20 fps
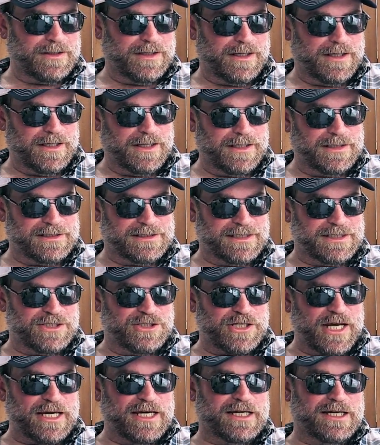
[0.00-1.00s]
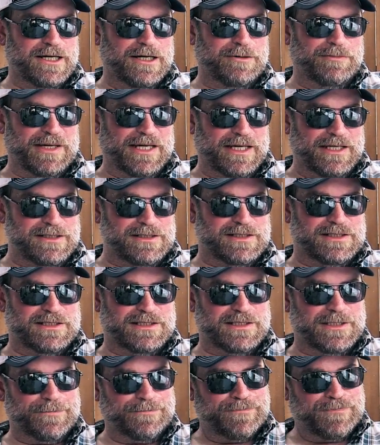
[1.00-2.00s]
Let's see, Jacob
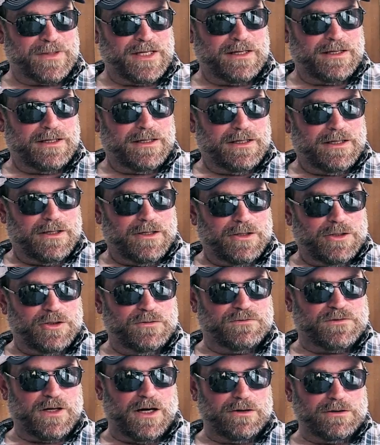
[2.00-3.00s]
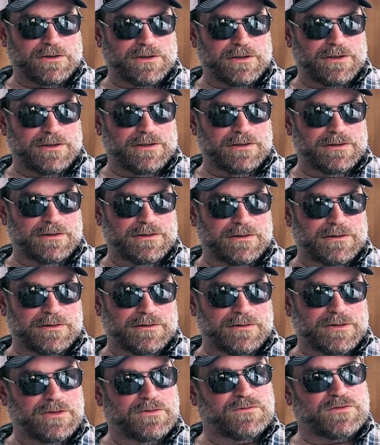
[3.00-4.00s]
Ince,
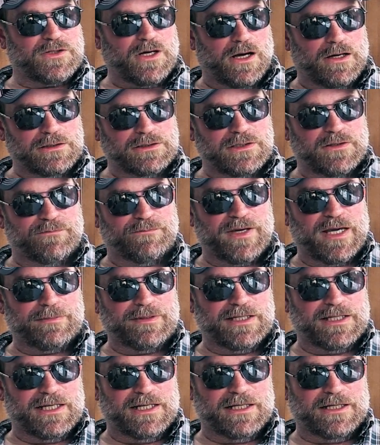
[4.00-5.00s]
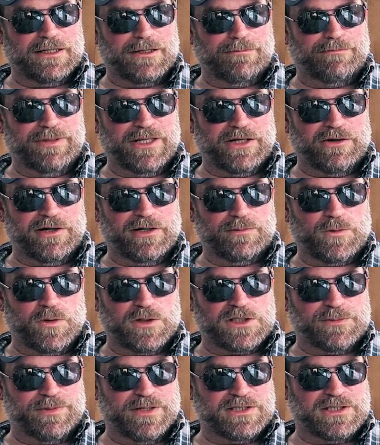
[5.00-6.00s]
You've talked of maybe getting a bigger and
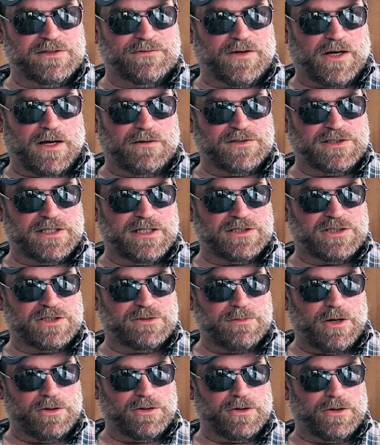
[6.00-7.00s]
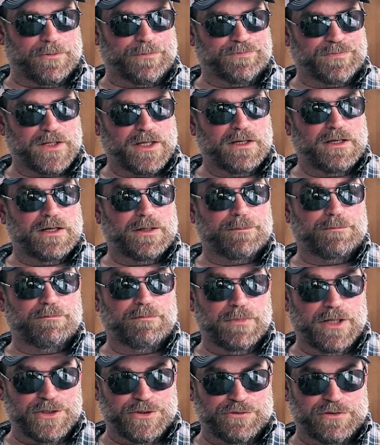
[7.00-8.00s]
more expensive offset smoker.
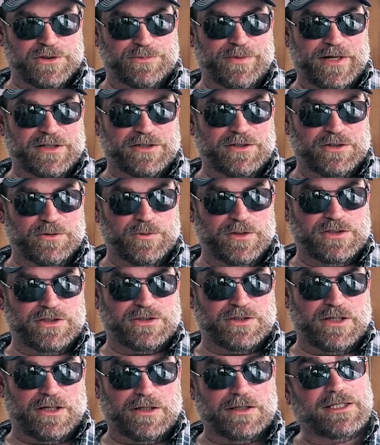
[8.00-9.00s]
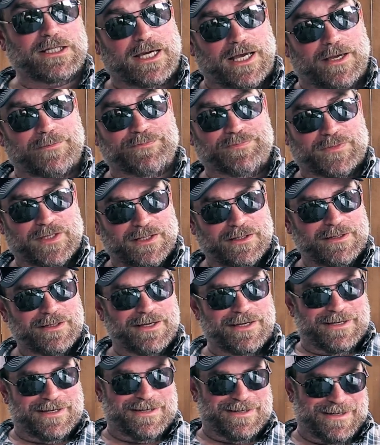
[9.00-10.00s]
Much respect to the Wichita. Yeah,
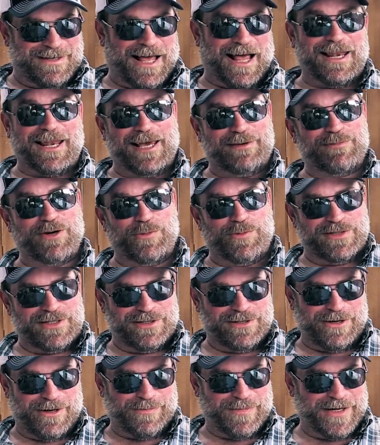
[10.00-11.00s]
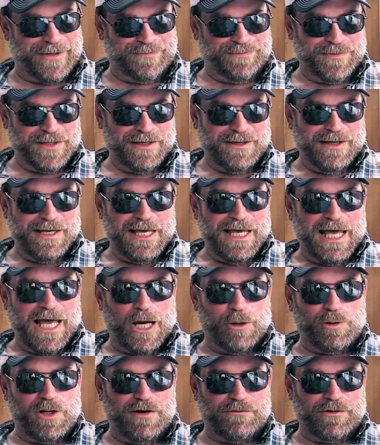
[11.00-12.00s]
I like my Wichita, man.
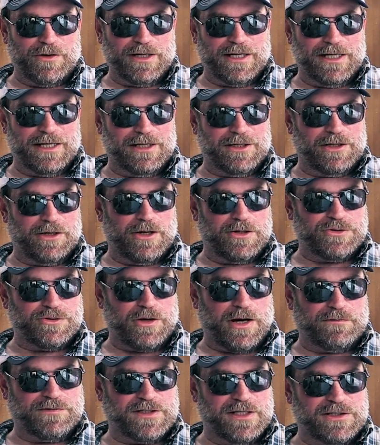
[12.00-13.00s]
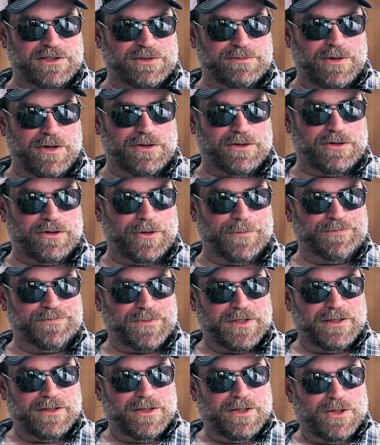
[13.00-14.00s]
However, in getting a larger offset smoker,
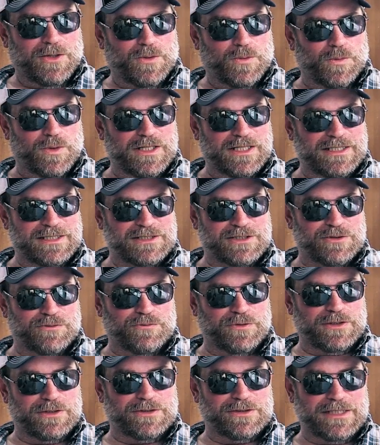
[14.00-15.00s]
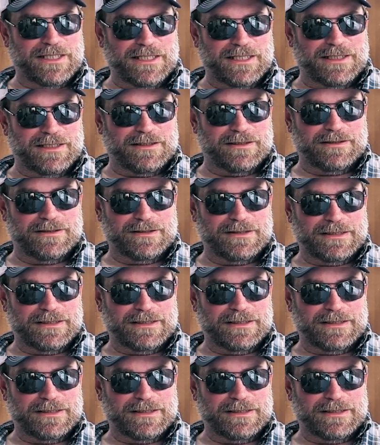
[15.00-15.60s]
what is the real need?